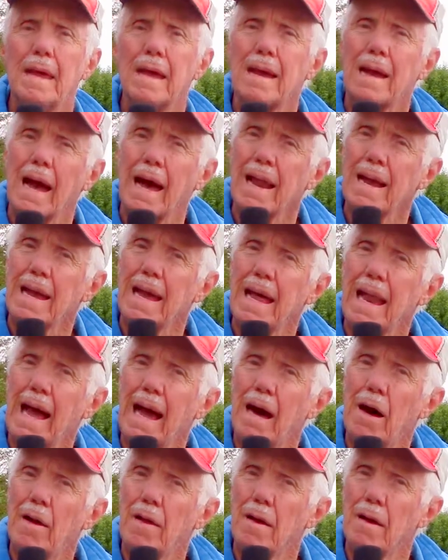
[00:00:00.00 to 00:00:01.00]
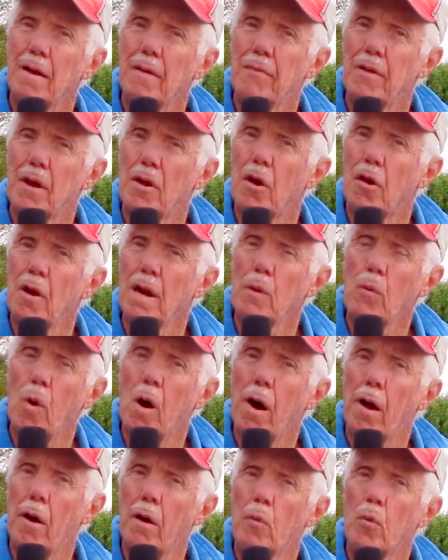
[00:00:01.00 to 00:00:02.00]
Kind of get out of the dirty
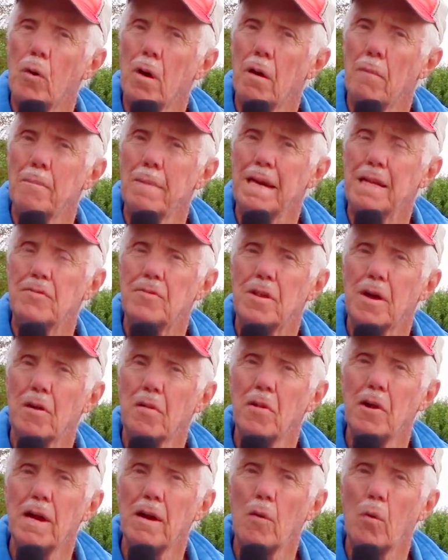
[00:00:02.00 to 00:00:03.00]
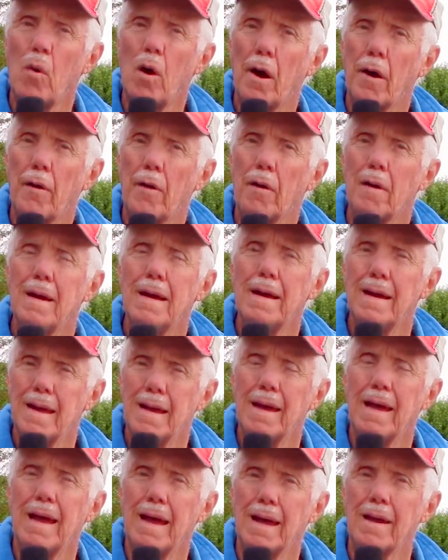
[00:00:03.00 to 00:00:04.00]
water where it meets the clear water,
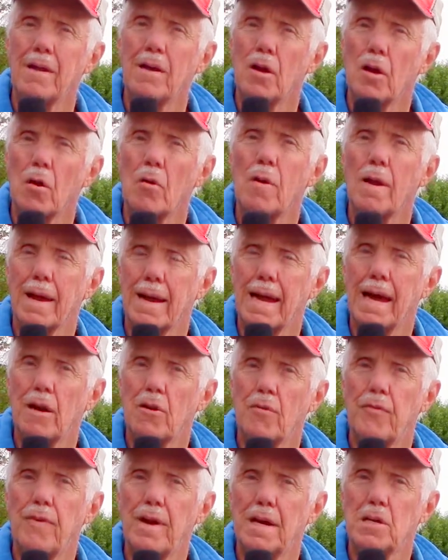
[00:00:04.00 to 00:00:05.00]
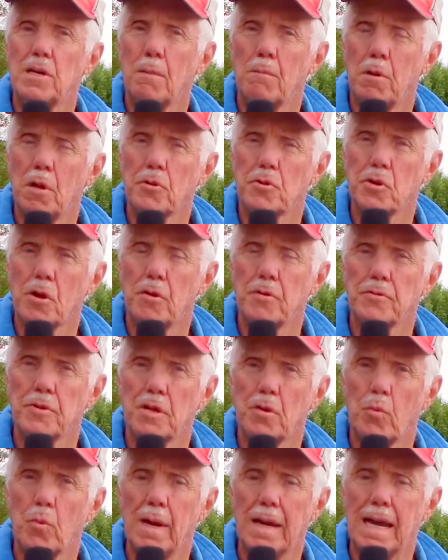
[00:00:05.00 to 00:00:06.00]
and you're going to catch fish at Bull Shoals
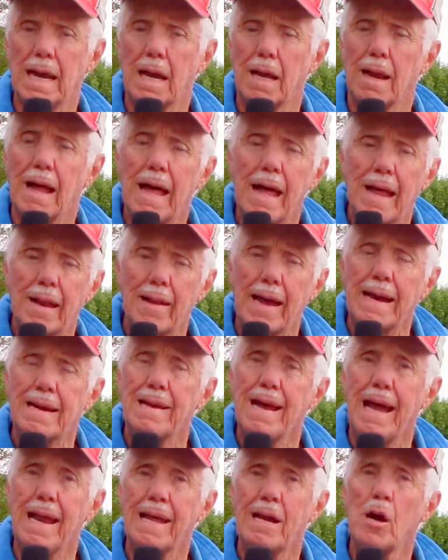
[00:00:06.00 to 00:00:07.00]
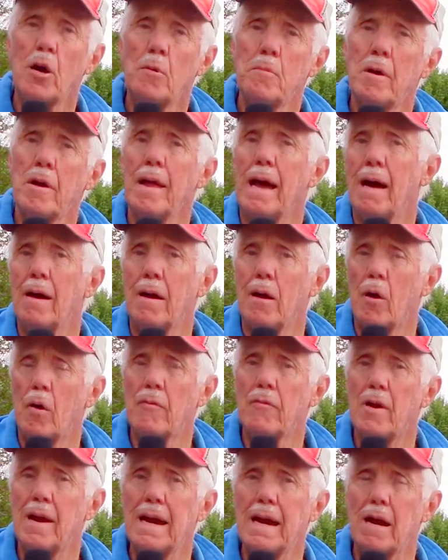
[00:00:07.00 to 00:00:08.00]
this weekend. Lake Taneycomo now
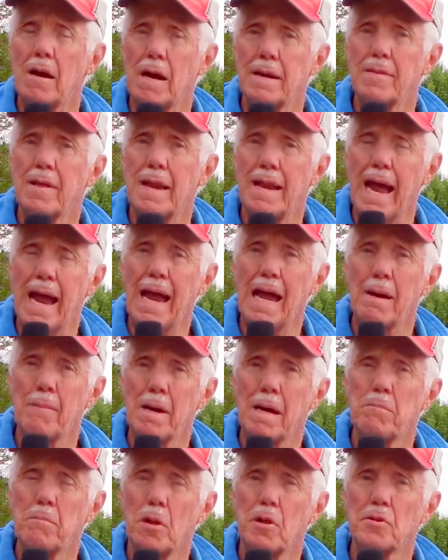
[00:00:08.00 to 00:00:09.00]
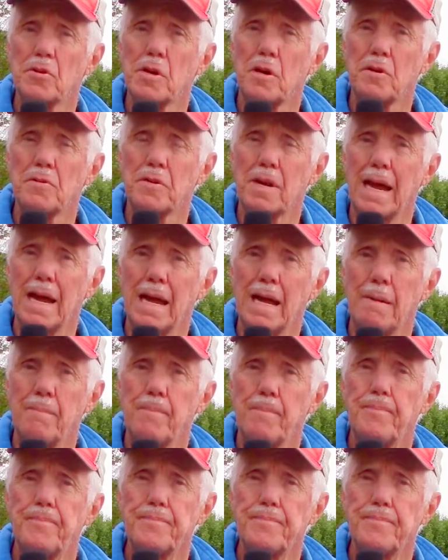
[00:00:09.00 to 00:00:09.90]
over here at the dam, at Bull Shoals Dam.